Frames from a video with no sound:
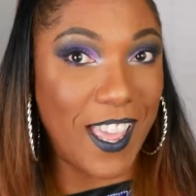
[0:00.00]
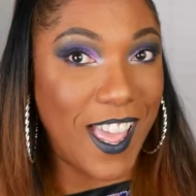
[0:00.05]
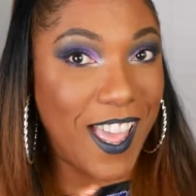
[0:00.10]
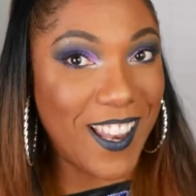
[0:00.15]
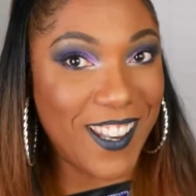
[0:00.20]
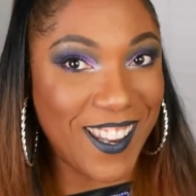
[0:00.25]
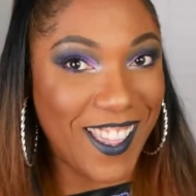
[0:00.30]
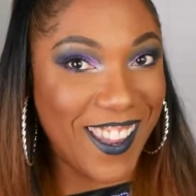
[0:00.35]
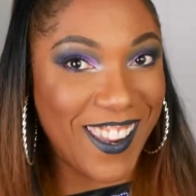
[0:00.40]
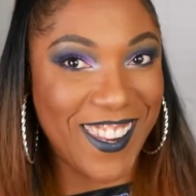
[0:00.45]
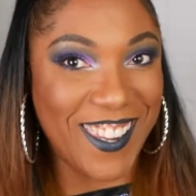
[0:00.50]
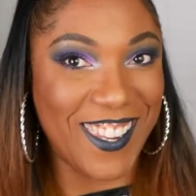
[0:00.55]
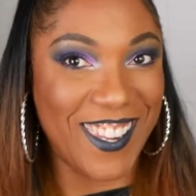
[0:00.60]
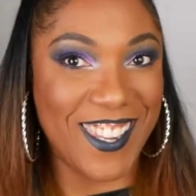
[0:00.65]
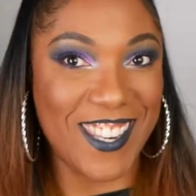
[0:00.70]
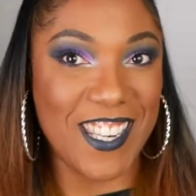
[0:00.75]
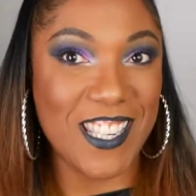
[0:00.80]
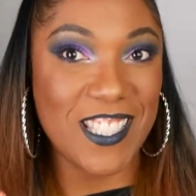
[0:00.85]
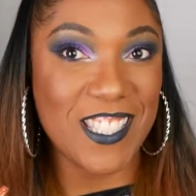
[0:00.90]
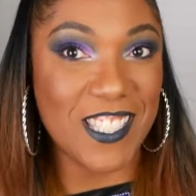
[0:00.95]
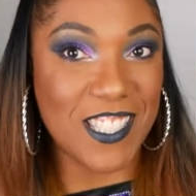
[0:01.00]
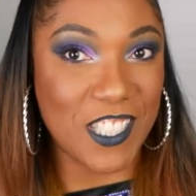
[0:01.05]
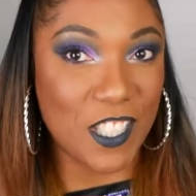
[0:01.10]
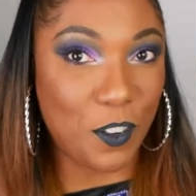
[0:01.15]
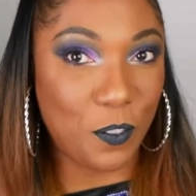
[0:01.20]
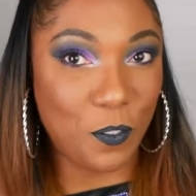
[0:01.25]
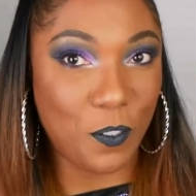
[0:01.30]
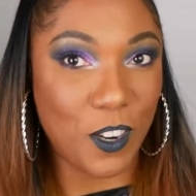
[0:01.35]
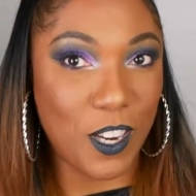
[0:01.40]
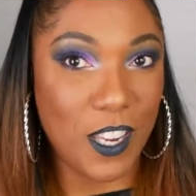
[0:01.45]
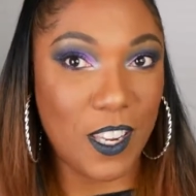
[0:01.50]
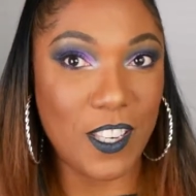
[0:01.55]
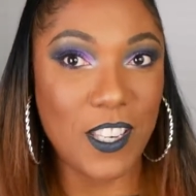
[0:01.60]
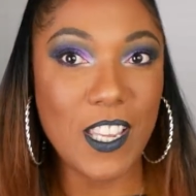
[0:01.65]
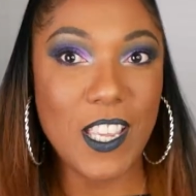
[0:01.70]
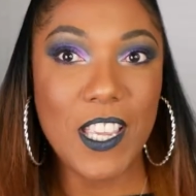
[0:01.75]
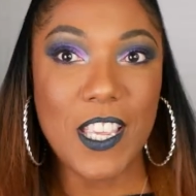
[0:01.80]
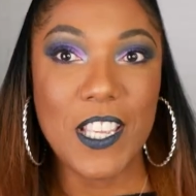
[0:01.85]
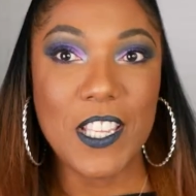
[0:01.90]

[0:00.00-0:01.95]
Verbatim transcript: I like it. It's different.